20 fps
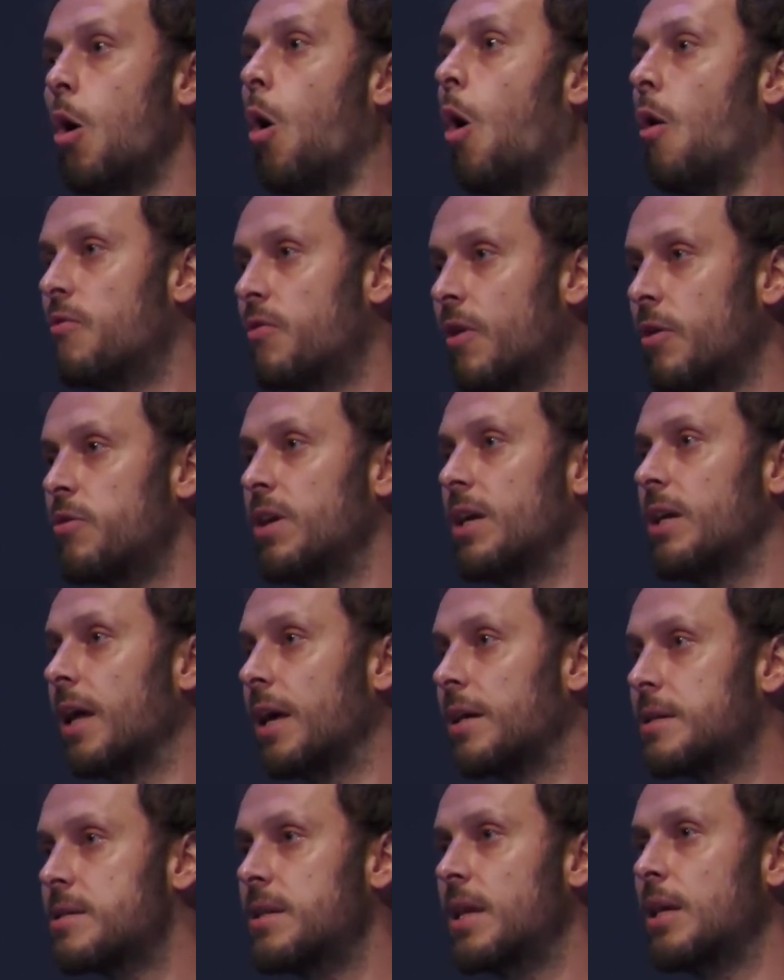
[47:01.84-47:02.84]
of a real
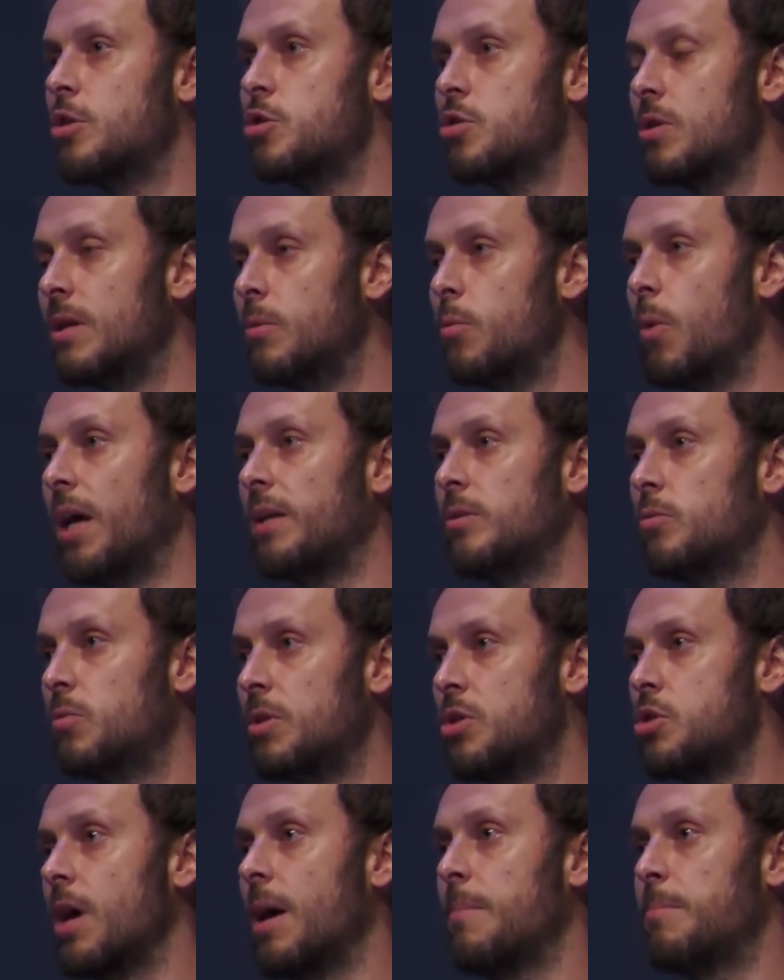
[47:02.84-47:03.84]
extinction event
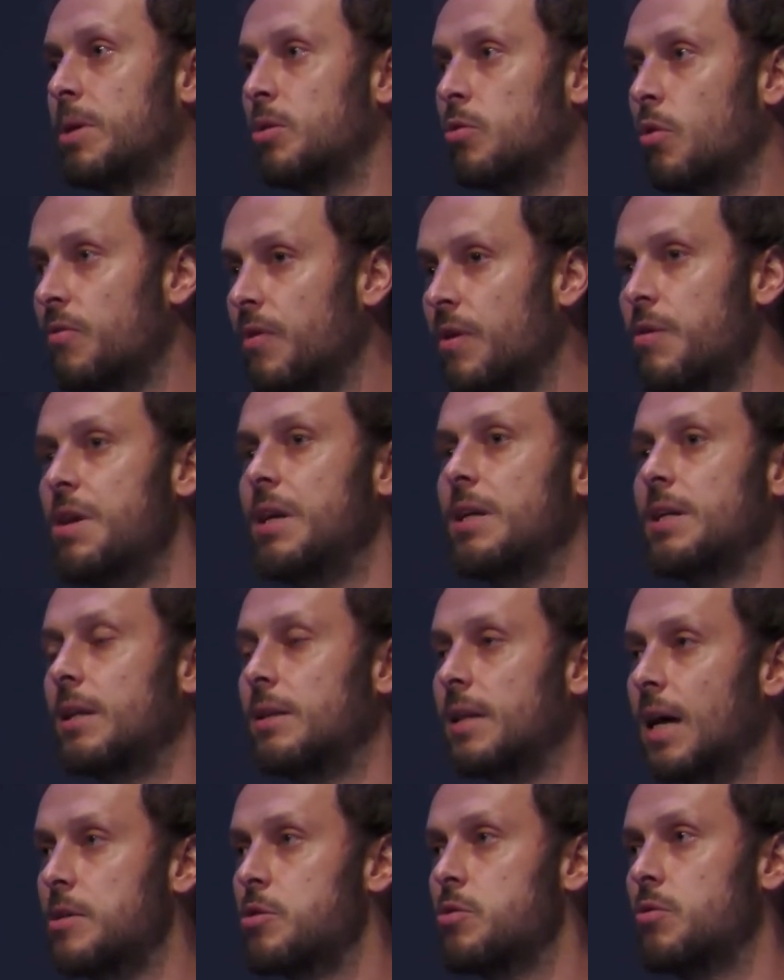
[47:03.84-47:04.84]
which happened, of a real
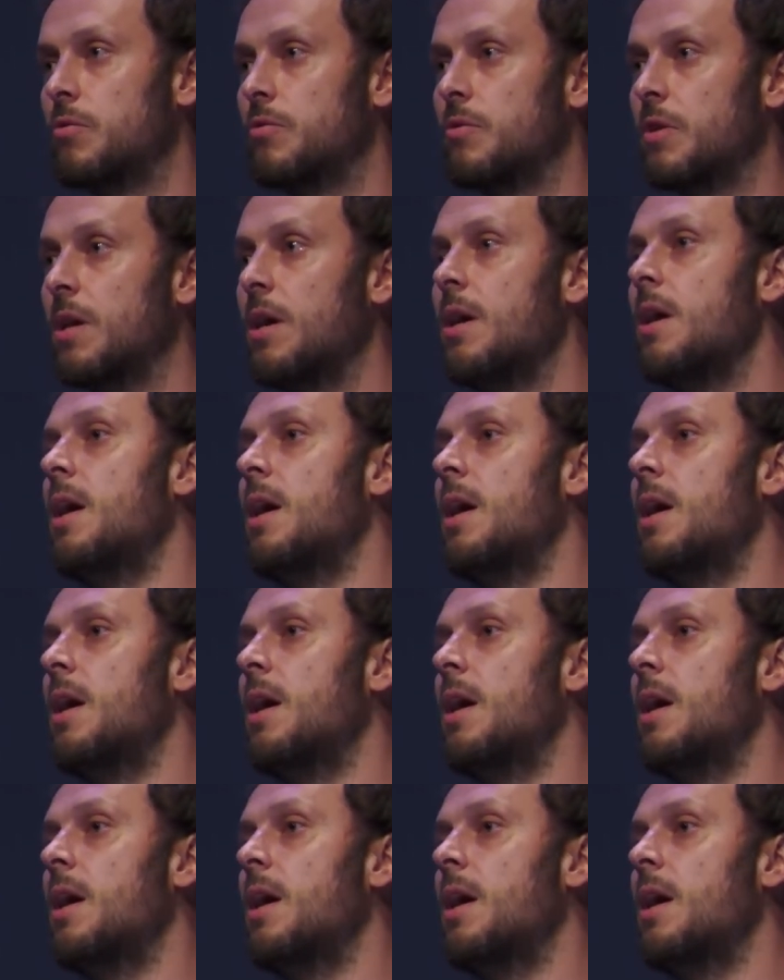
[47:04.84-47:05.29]
catastrophe.